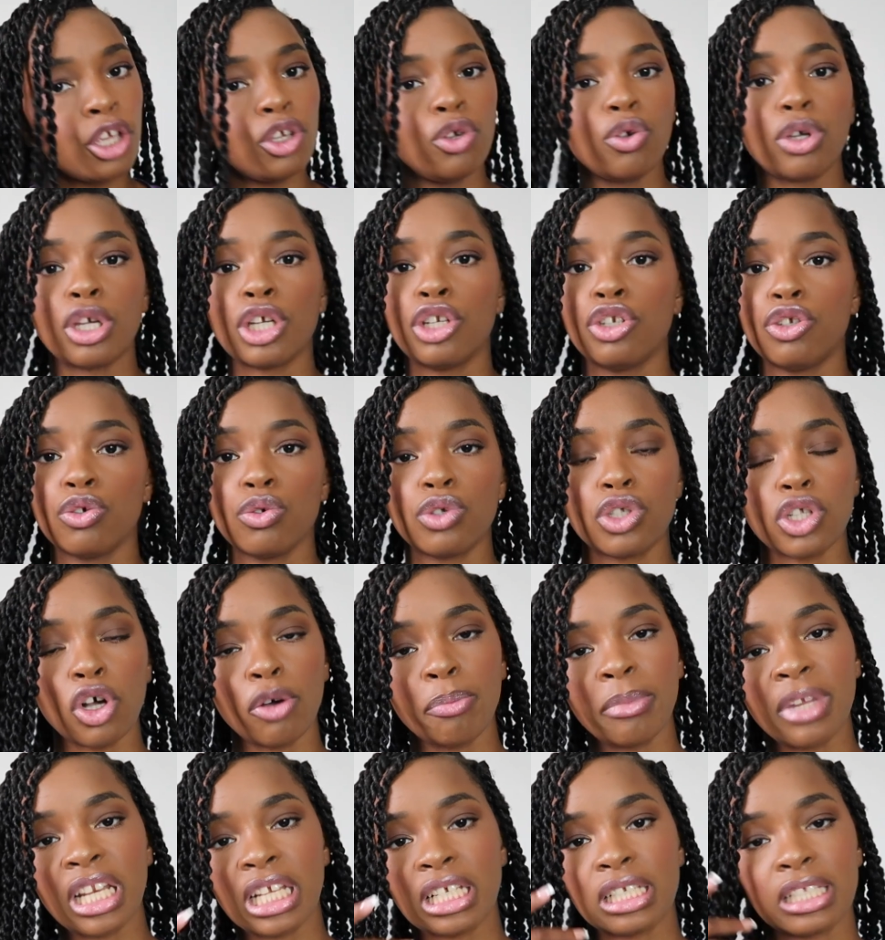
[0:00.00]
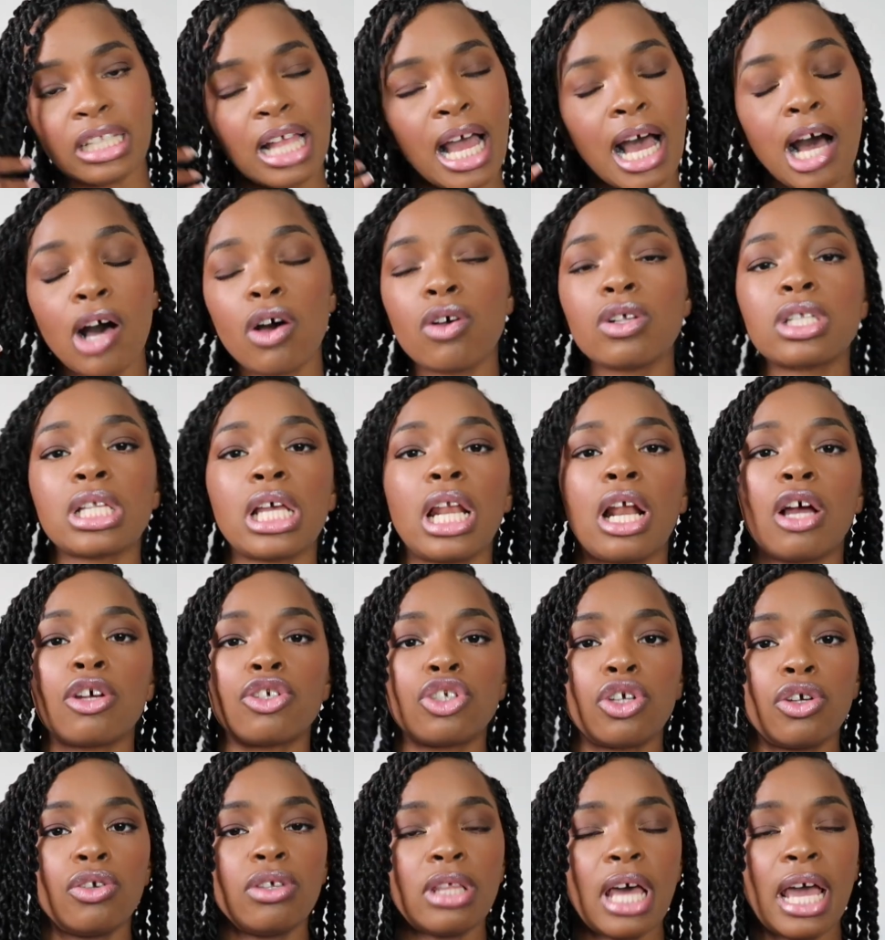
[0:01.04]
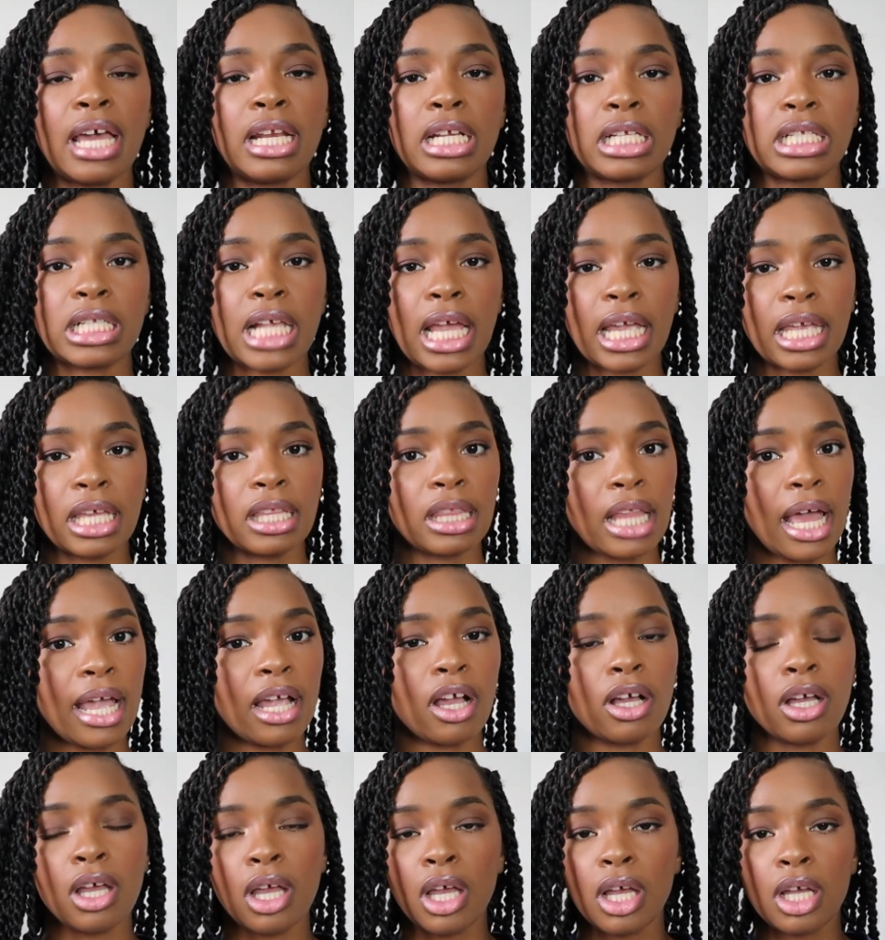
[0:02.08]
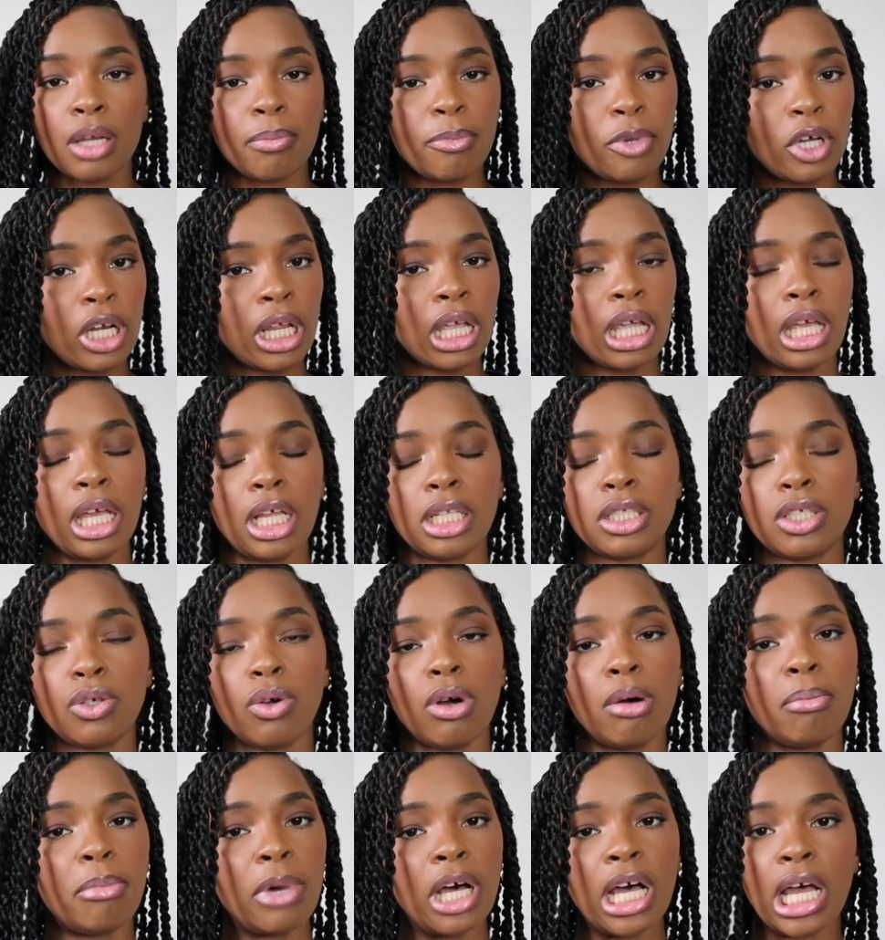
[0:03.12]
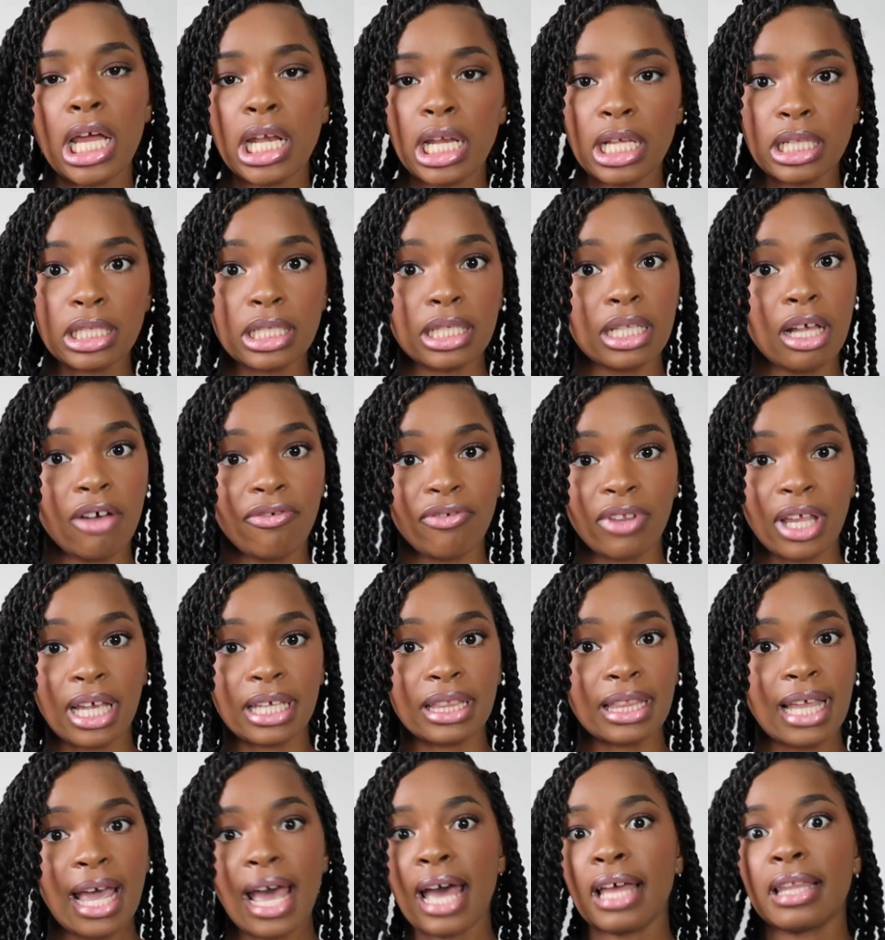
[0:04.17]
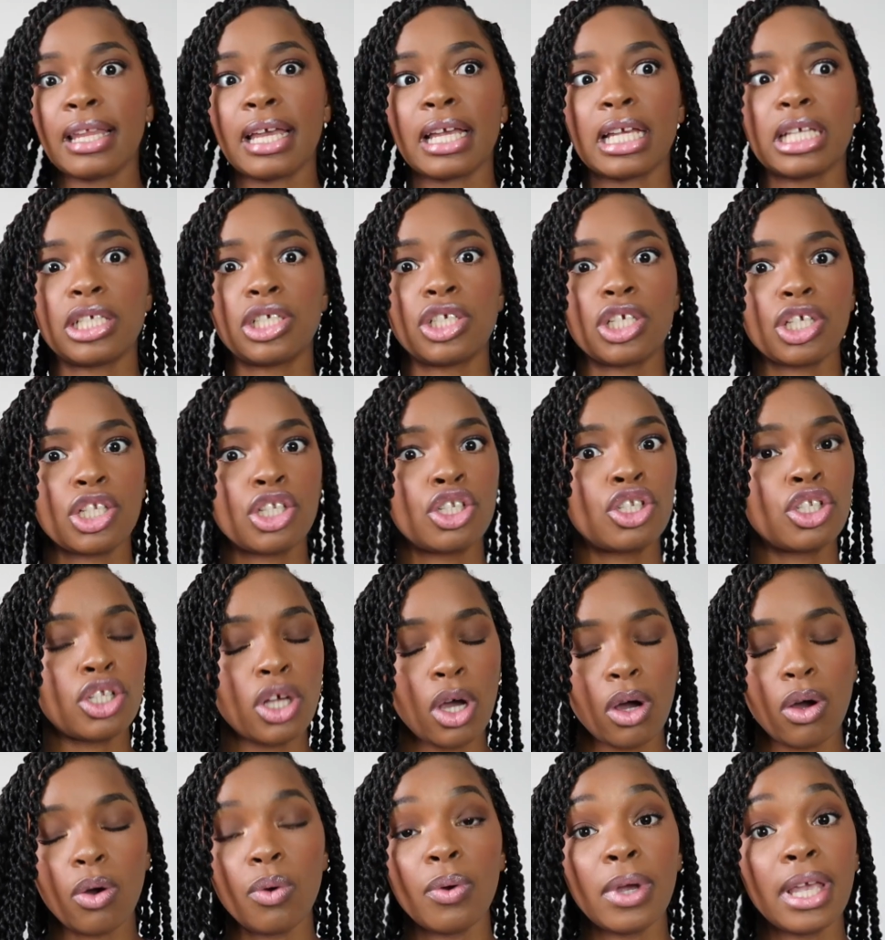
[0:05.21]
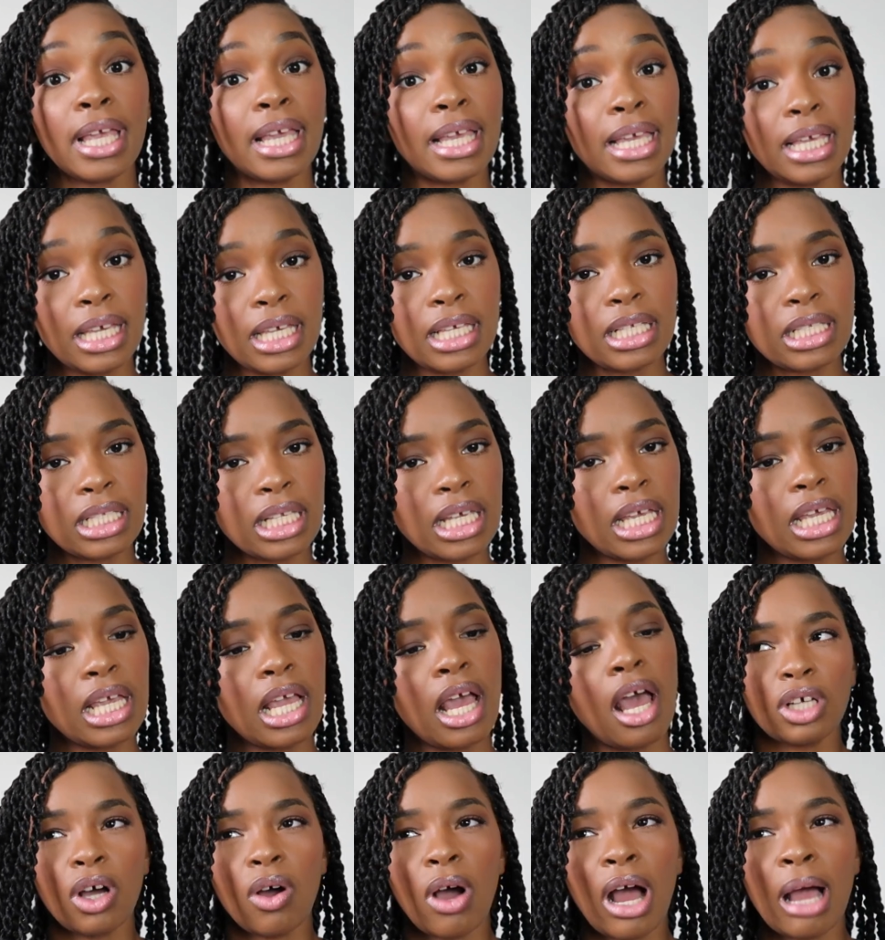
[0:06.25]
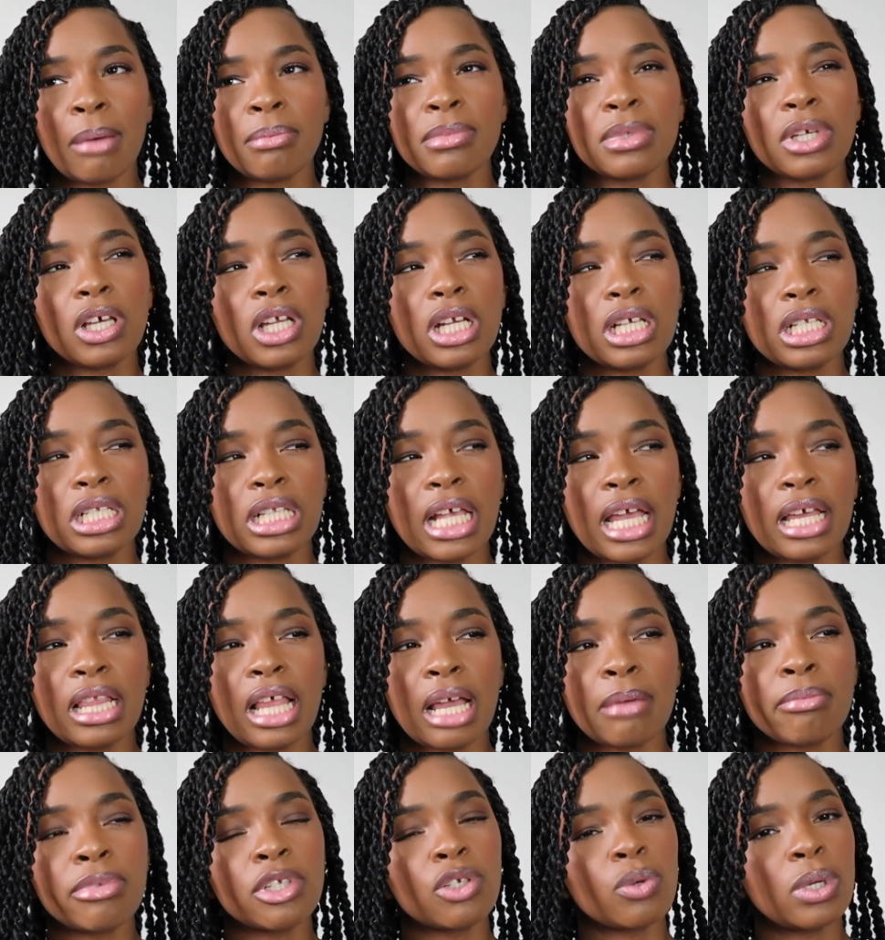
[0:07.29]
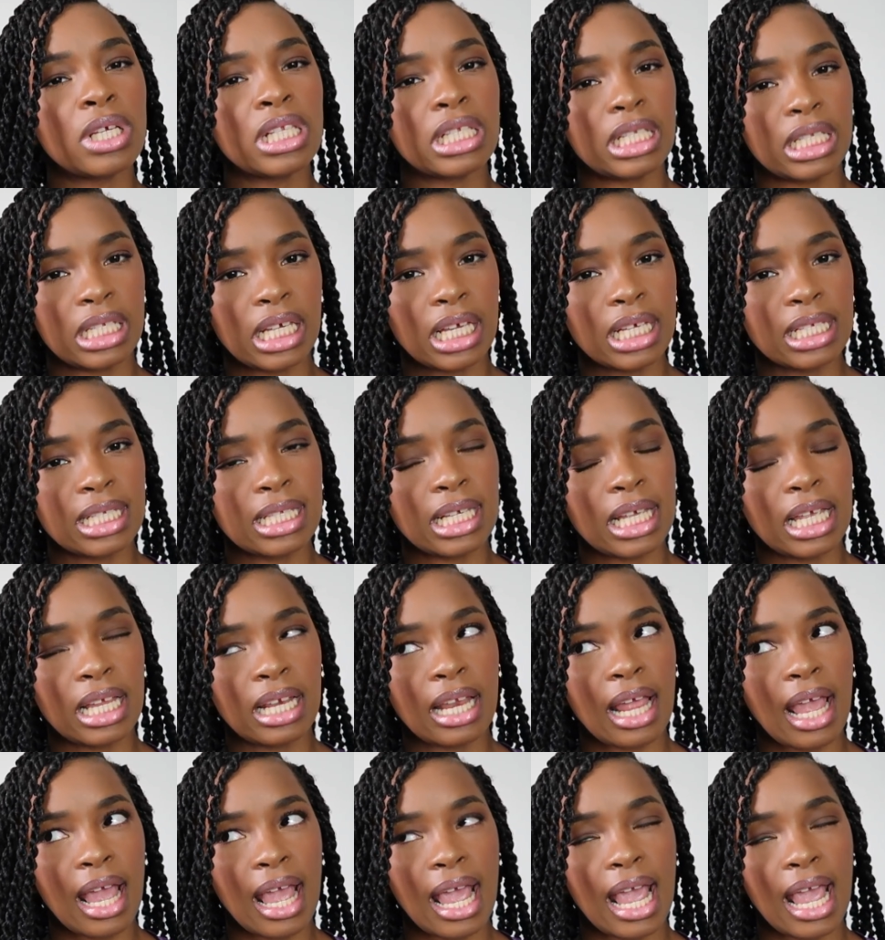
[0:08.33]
you can do so many styles, and I'll show you that in a second, like putting it into a bun and stuff like that. Like it's just so easy. So I'm gonna say like between 6 and